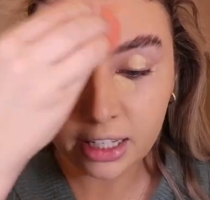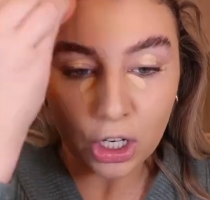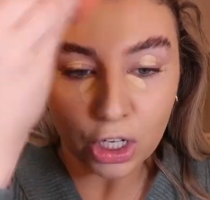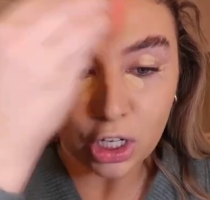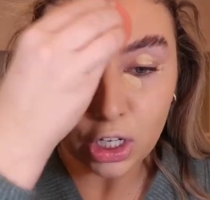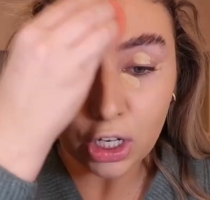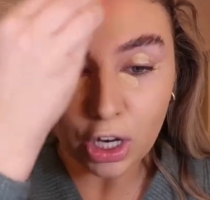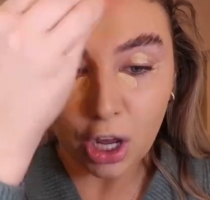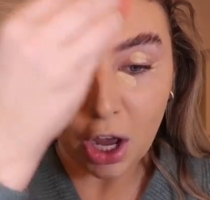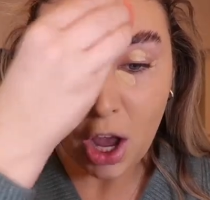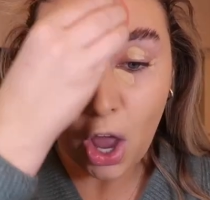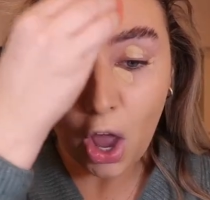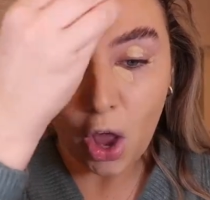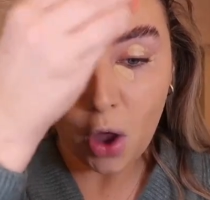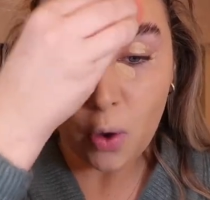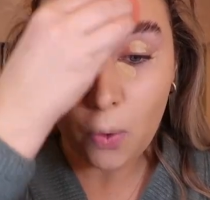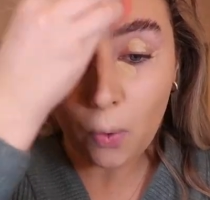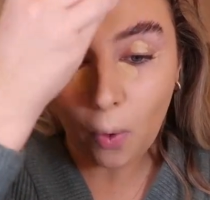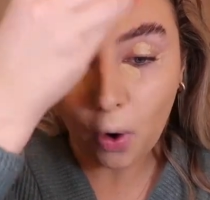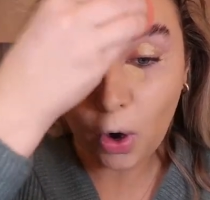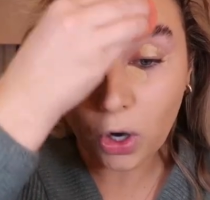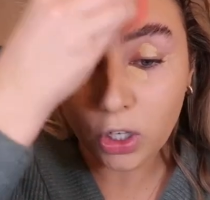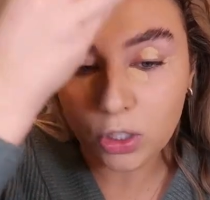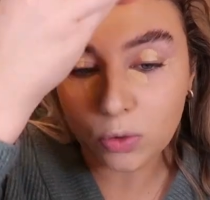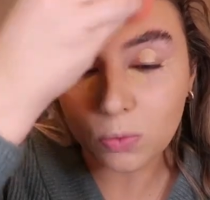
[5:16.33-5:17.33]
You know,
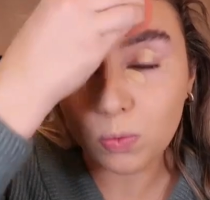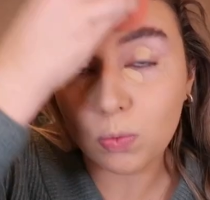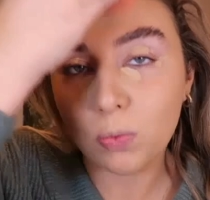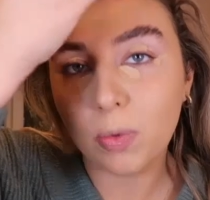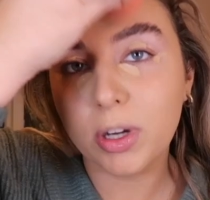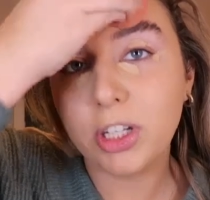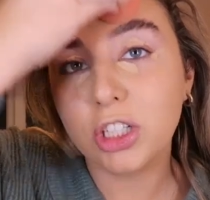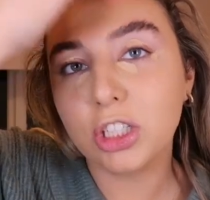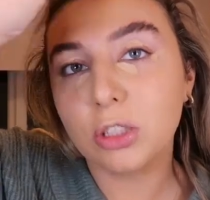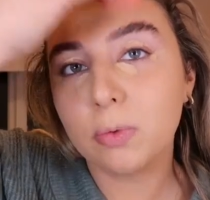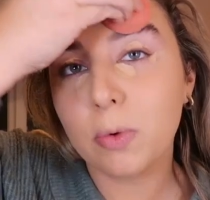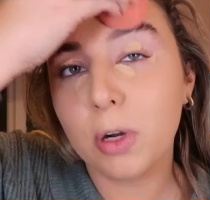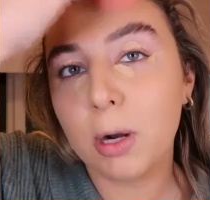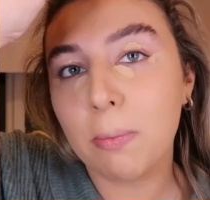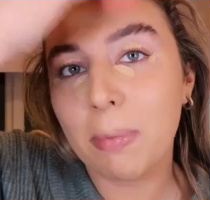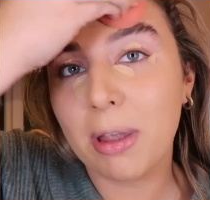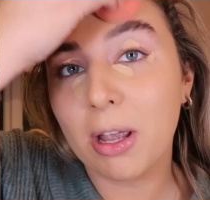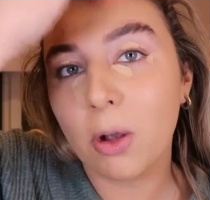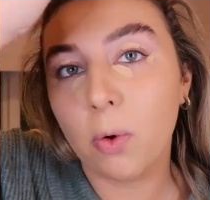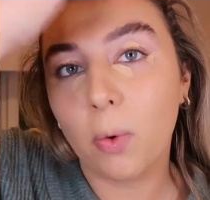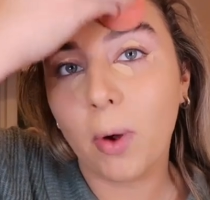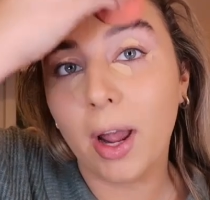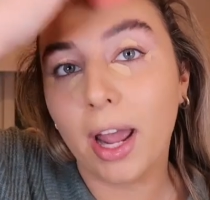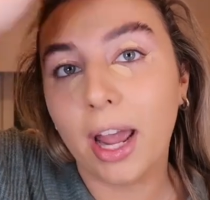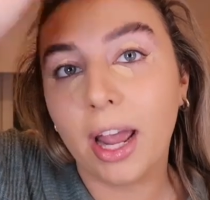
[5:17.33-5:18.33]
we just want to be
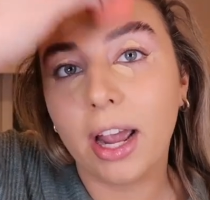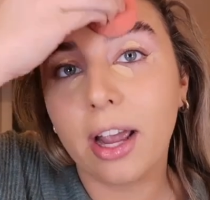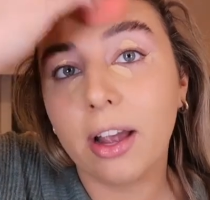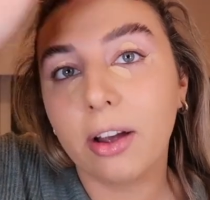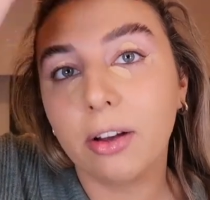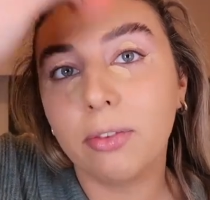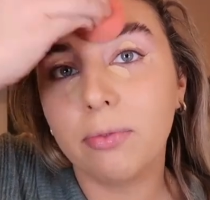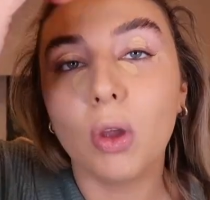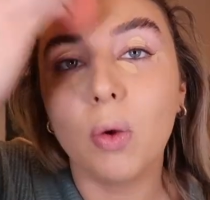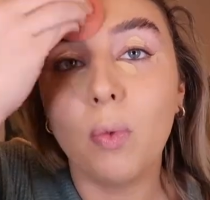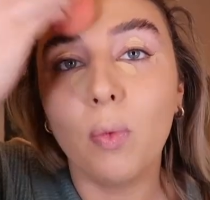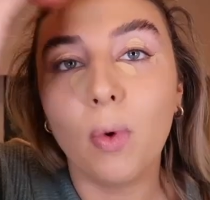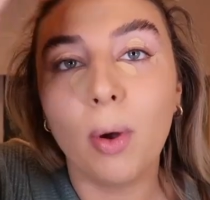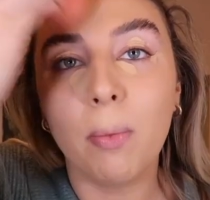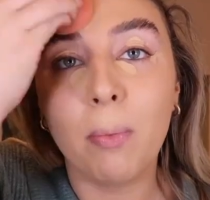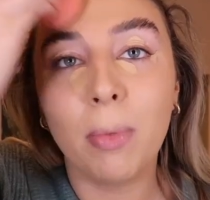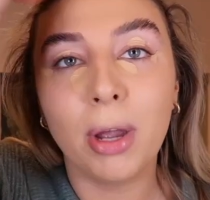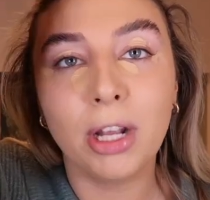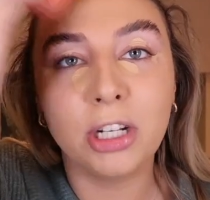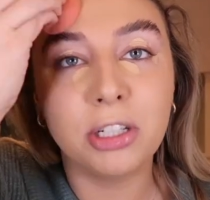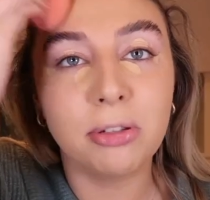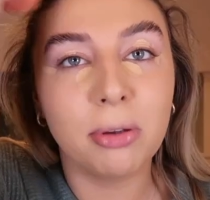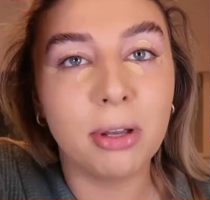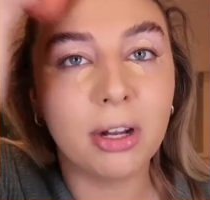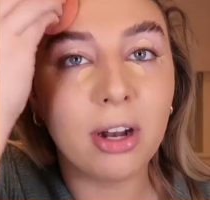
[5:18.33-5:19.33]
quick when
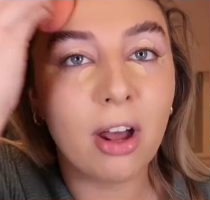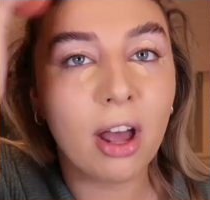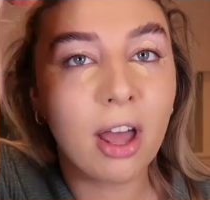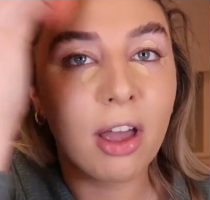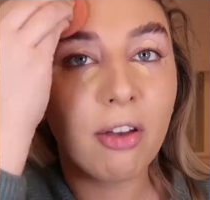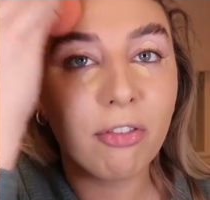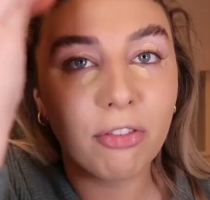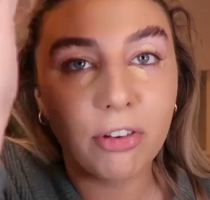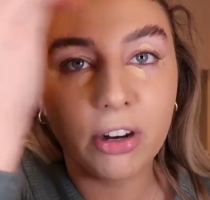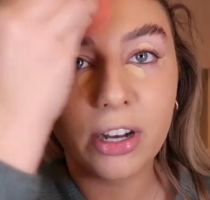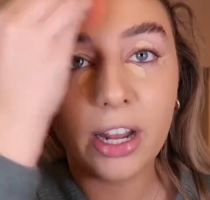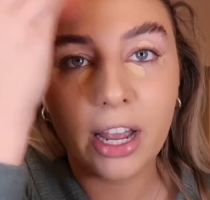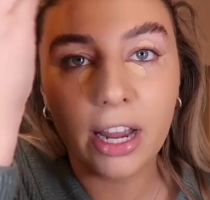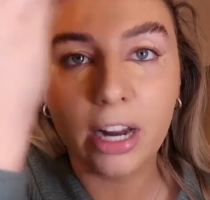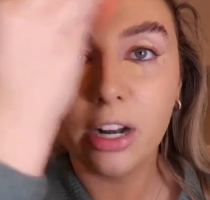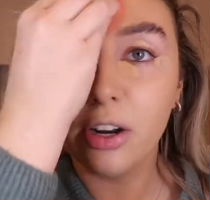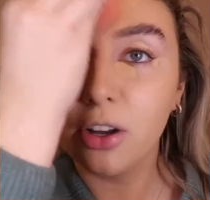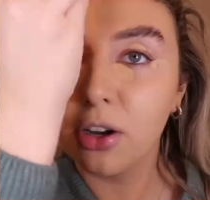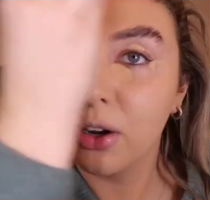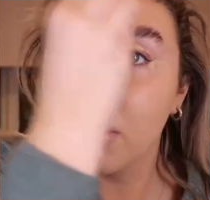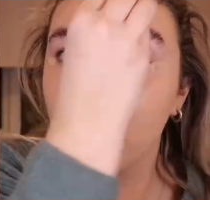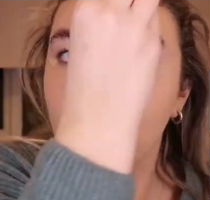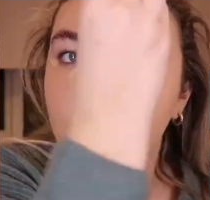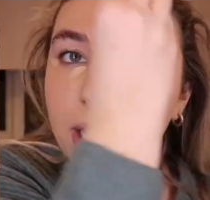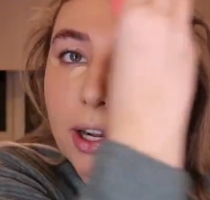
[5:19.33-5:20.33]
we're doing our everyday
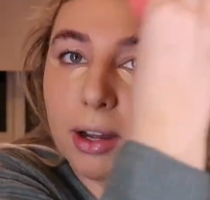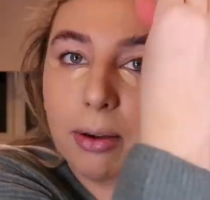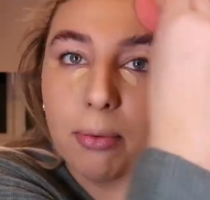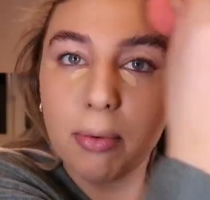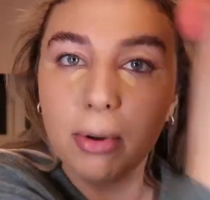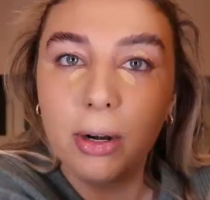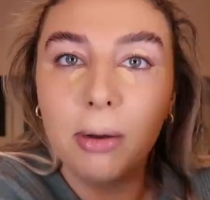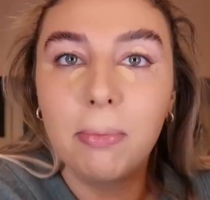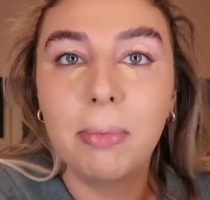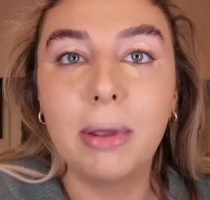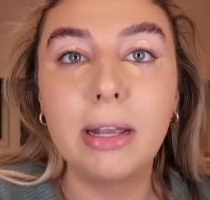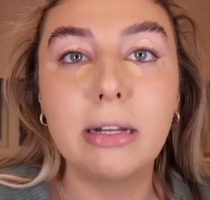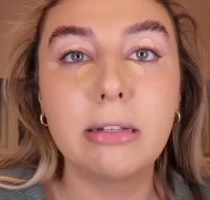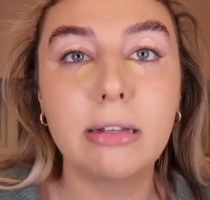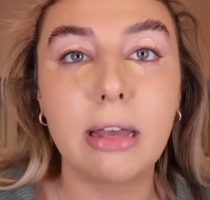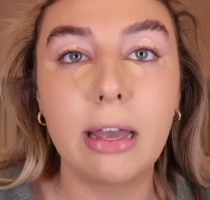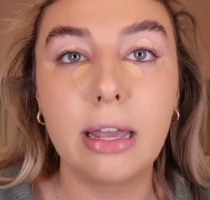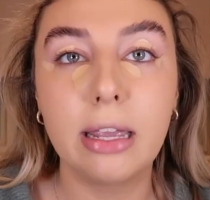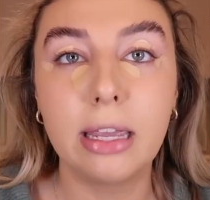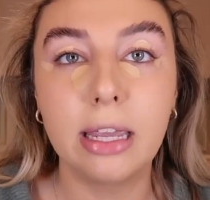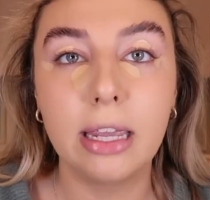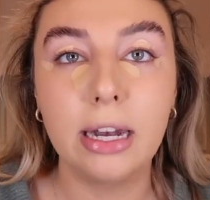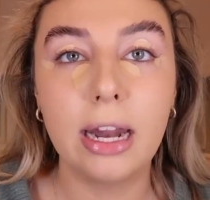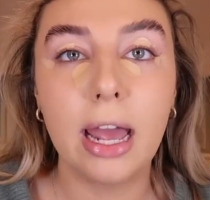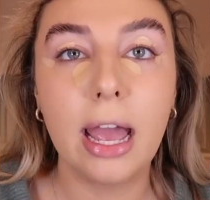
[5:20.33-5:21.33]
look. We don't want to be
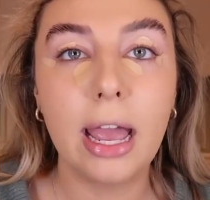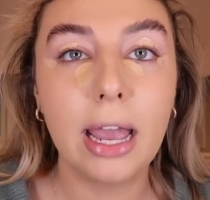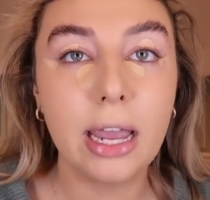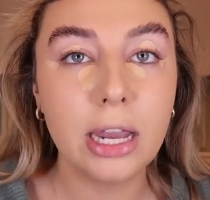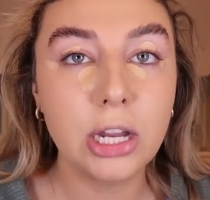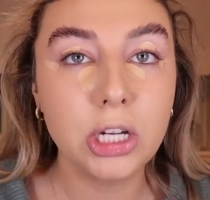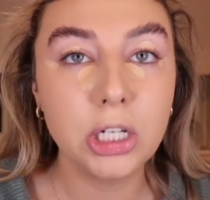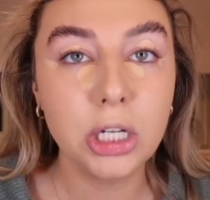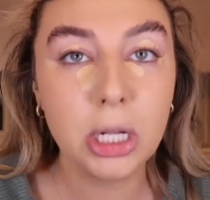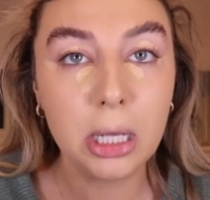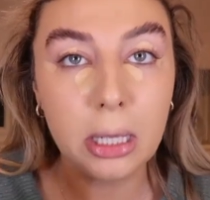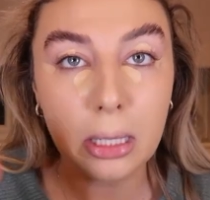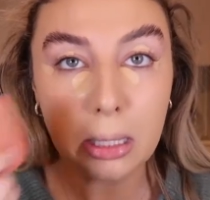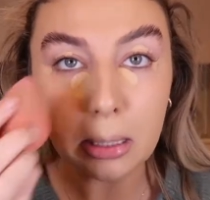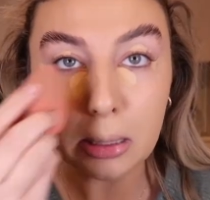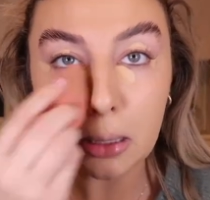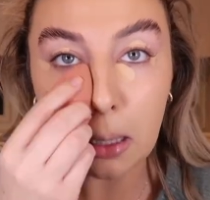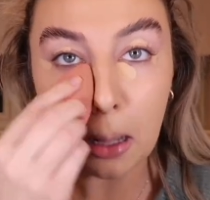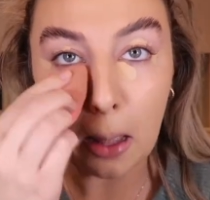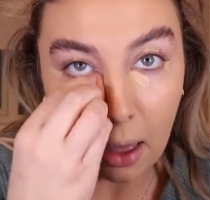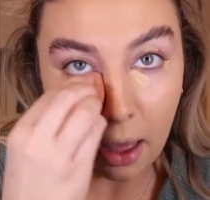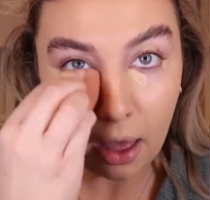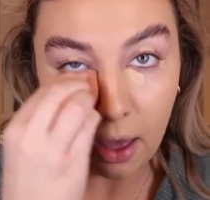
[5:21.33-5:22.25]
taking ages.